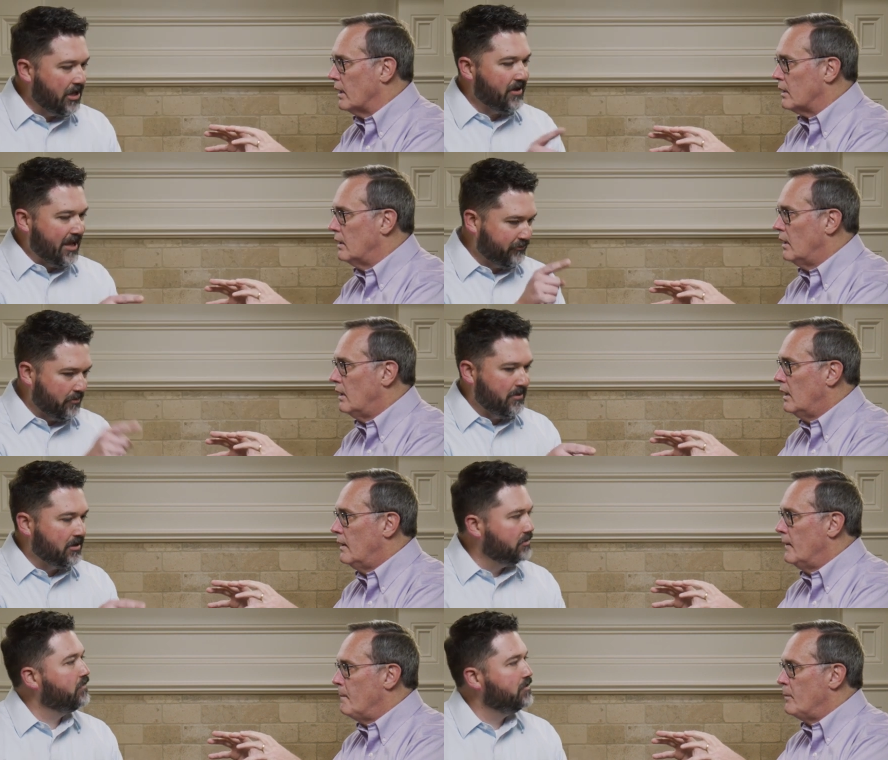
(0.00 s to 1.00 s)
Speaker 1: You now have to make a
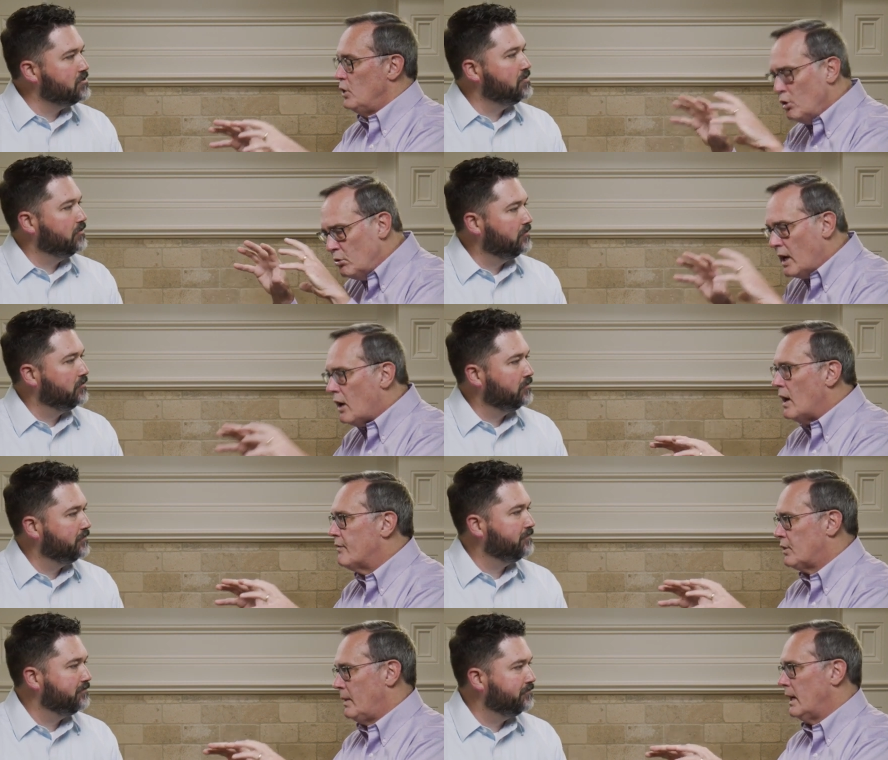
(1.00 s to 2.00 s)
decision.
Speaker 2: You now have
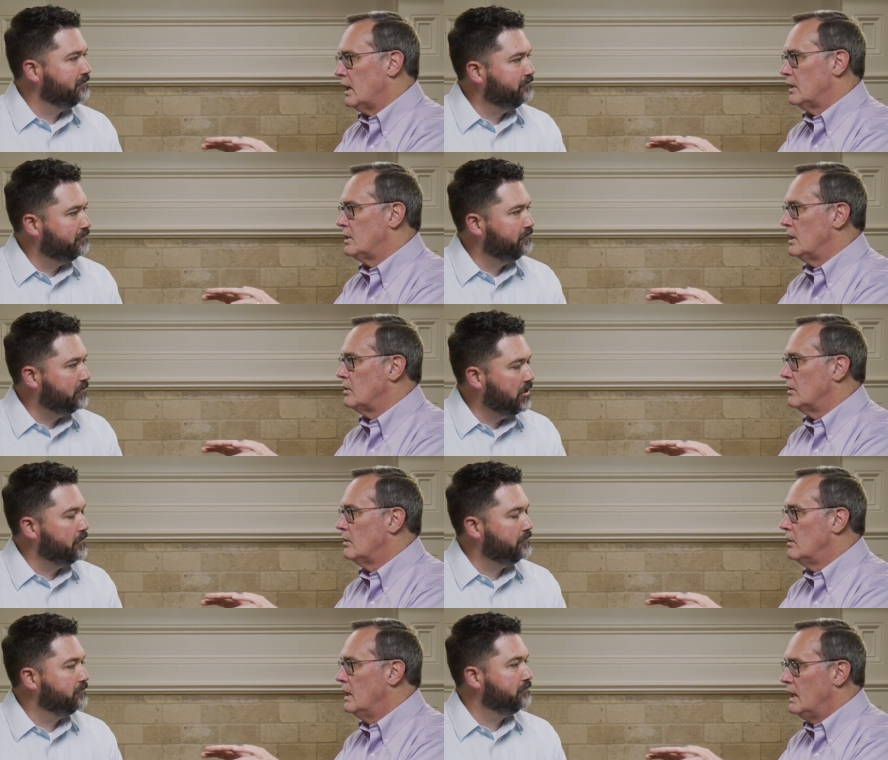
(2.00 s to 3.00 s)
to make a decision. Yeah.
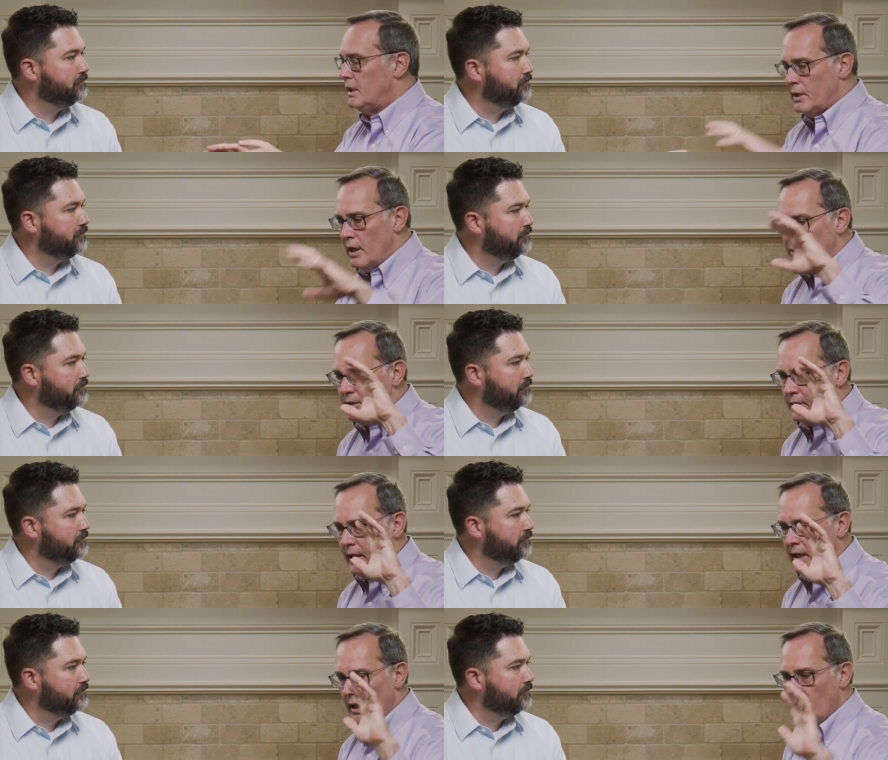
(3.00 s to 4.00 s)
Is the
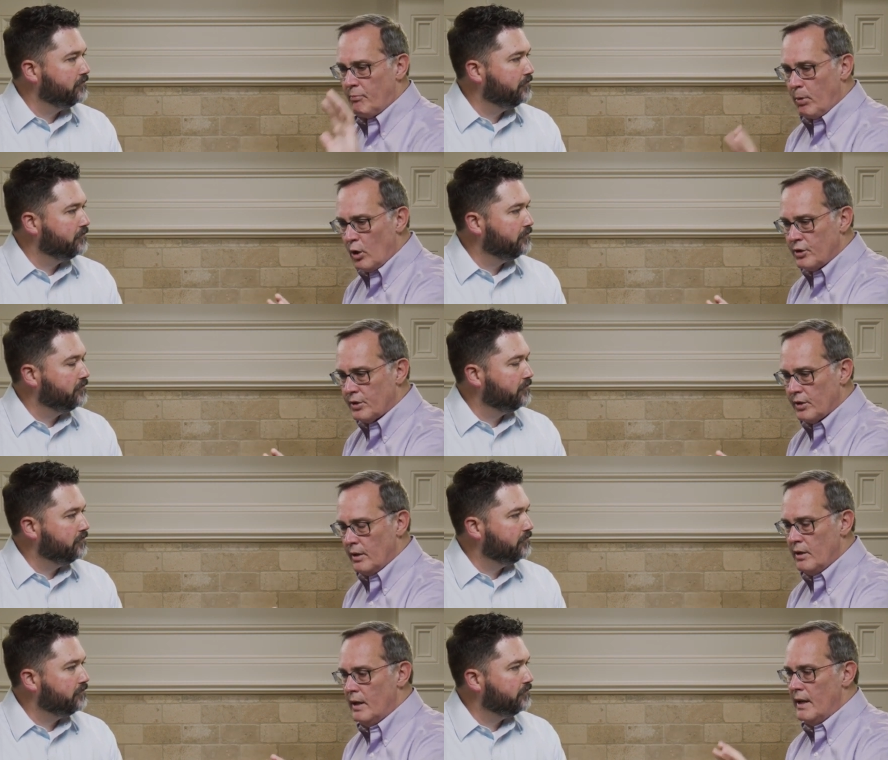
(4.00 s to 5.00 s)
understanding of
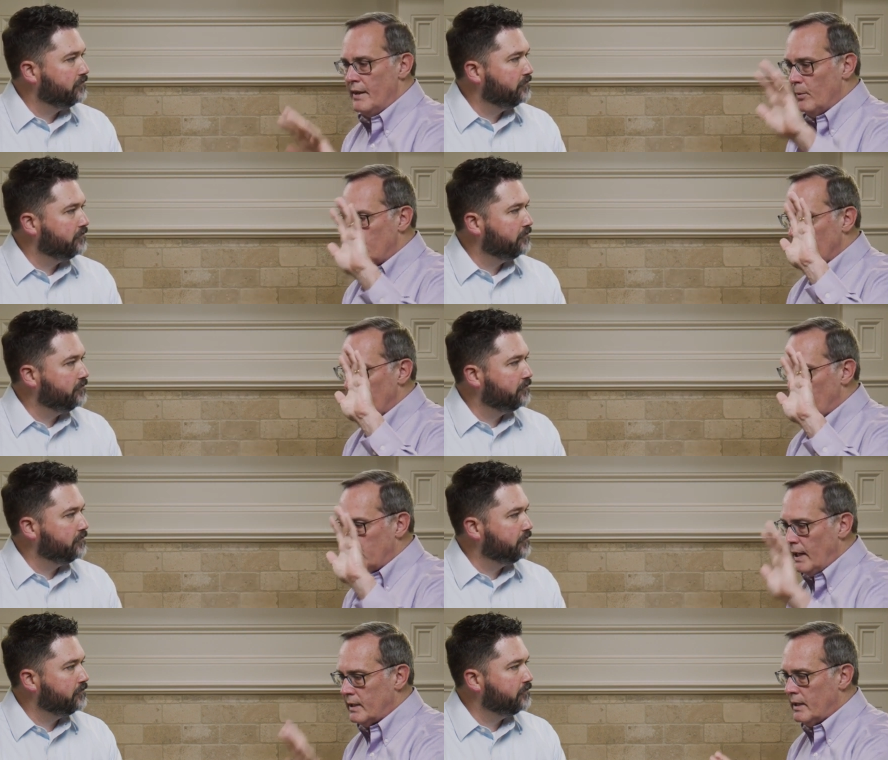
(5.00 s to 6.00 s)
person that was
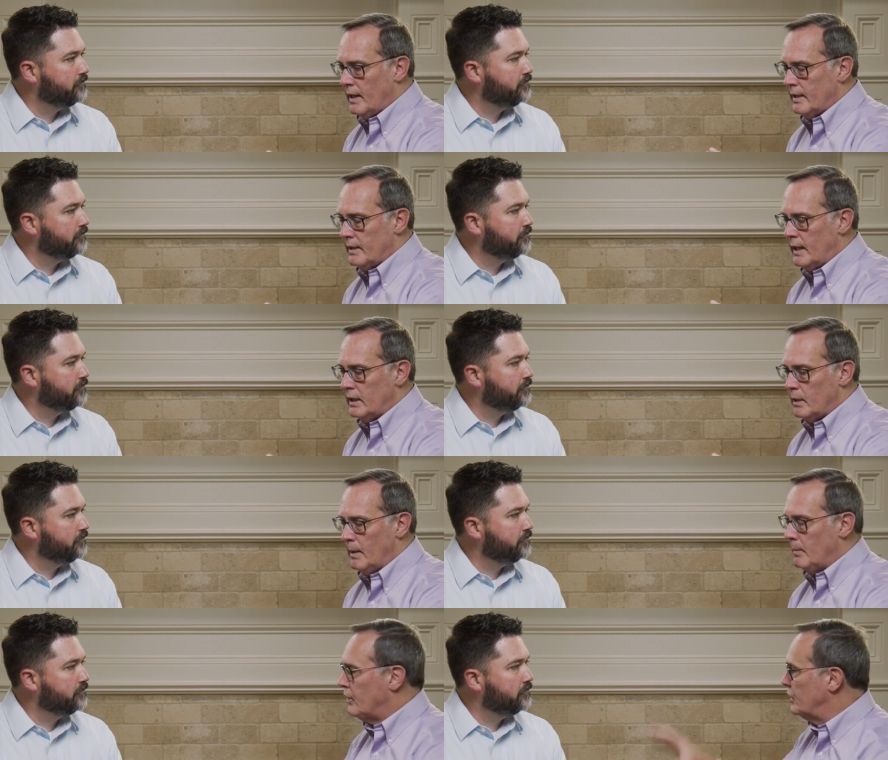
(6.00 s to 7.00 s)
protected by the Ninth
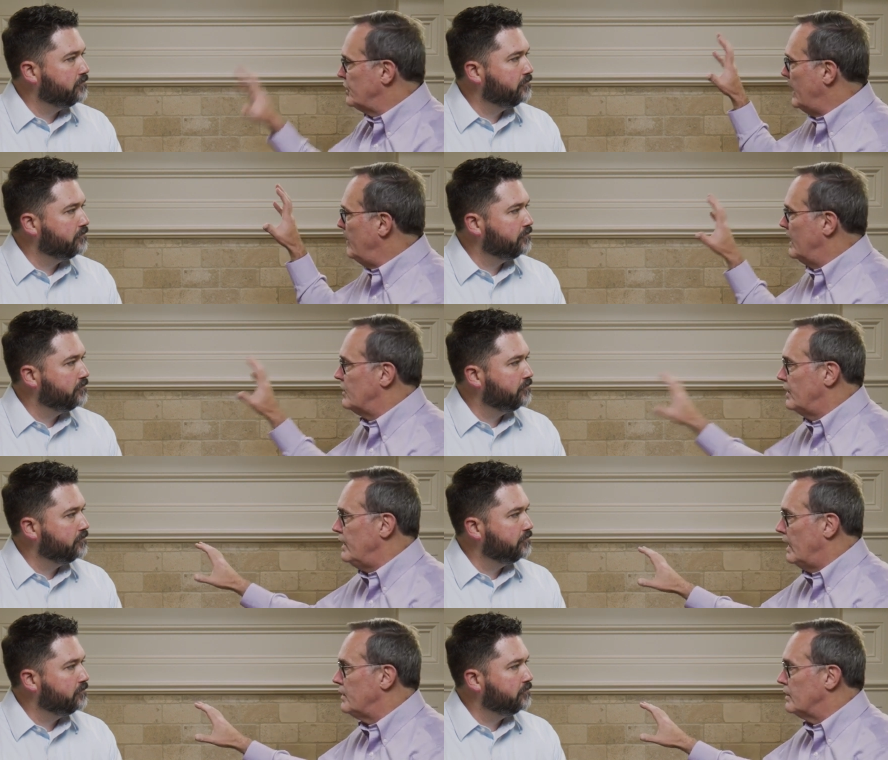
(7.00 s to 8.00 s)
Amendment the same as
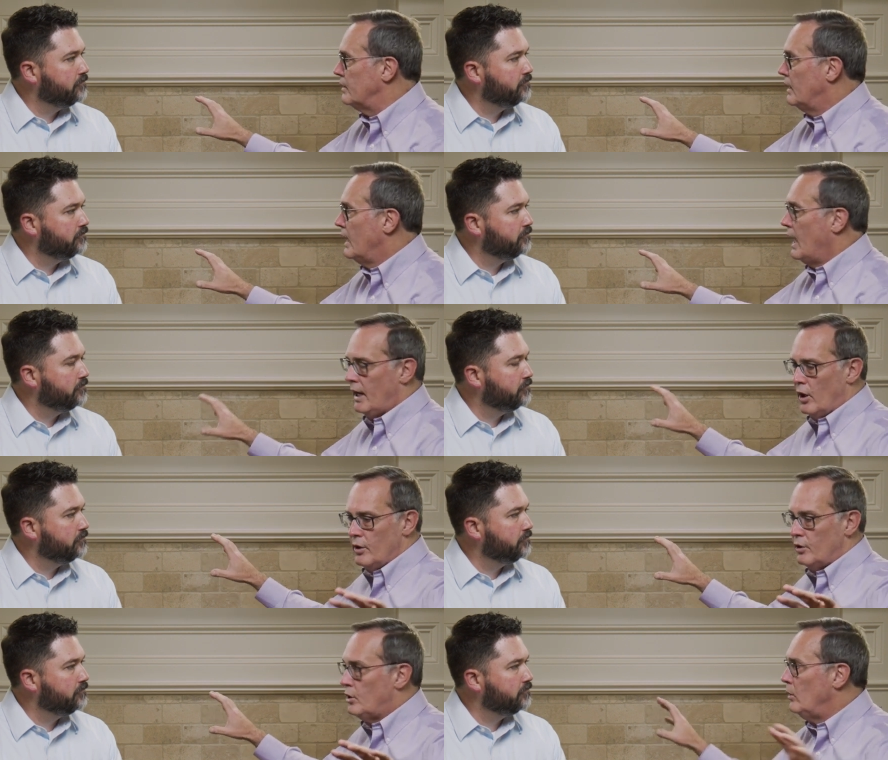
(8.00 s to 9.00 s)
this, and are
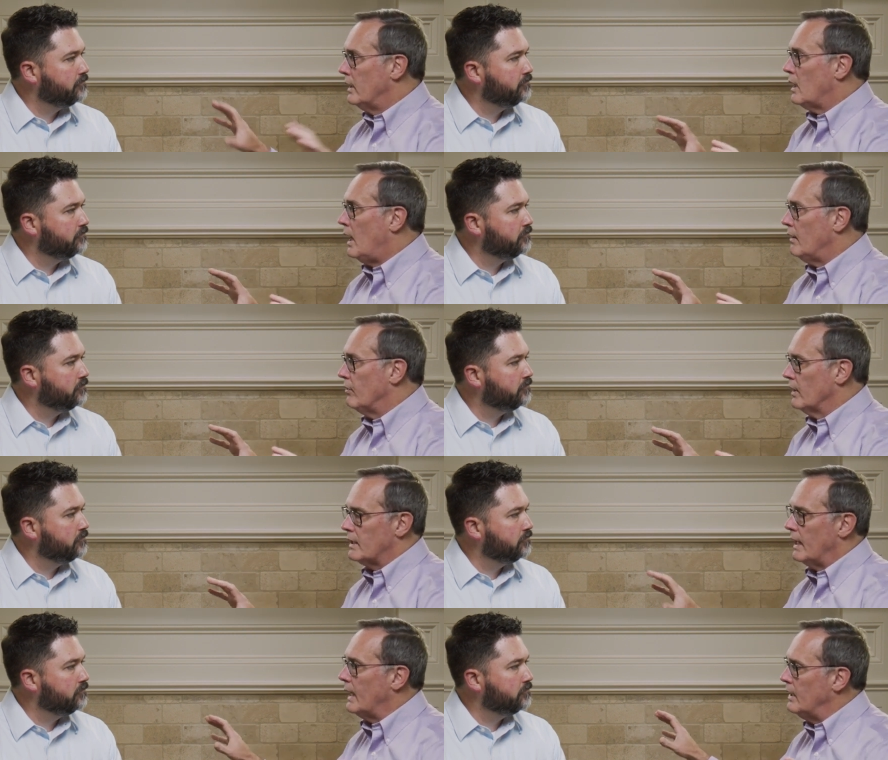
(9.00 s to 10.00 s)
the two in conflict,
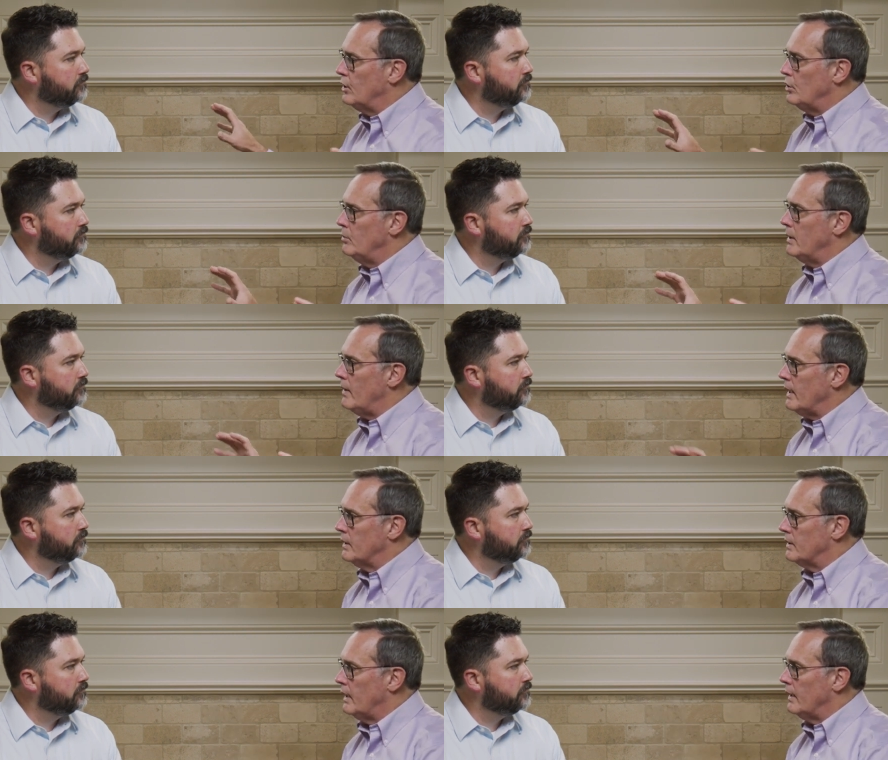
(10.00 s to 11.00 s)
and can the two be
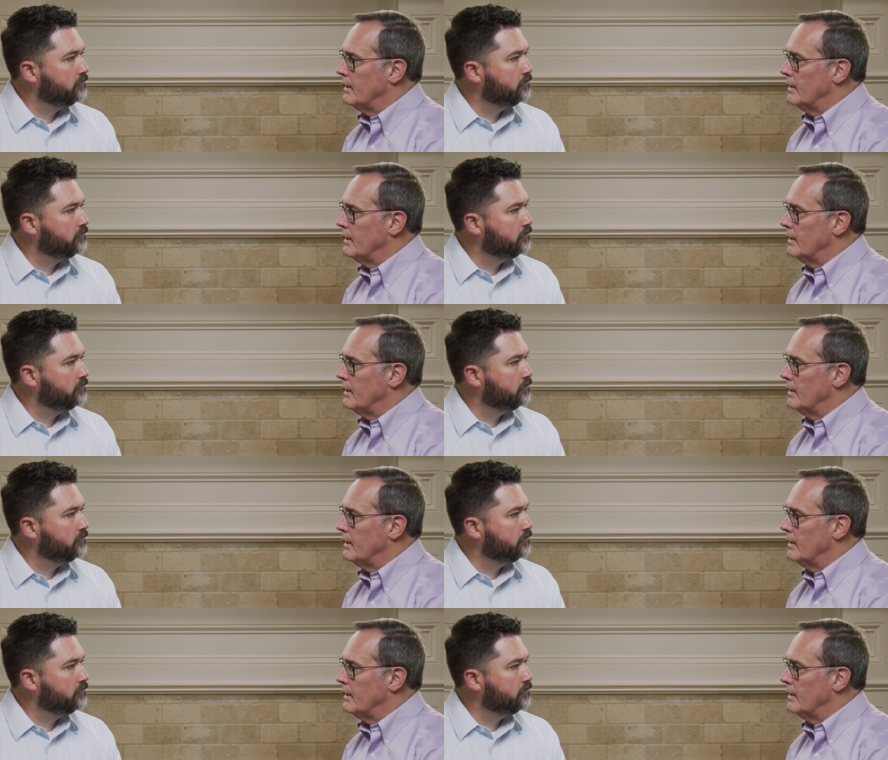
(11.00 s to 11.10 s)
reconciled?